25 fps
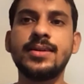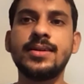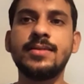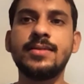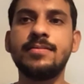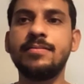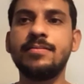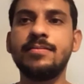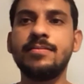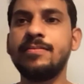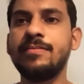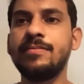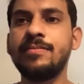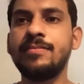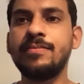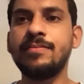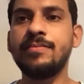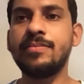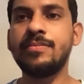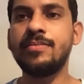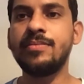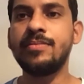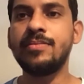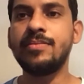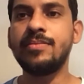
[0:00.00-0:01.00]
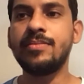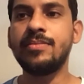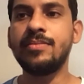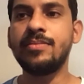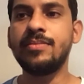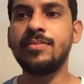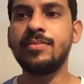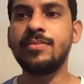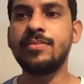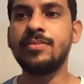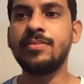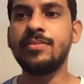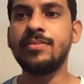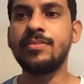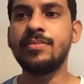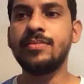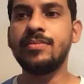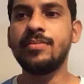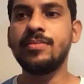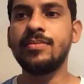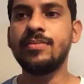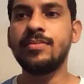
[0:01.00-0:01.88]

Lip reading: (no one is talking)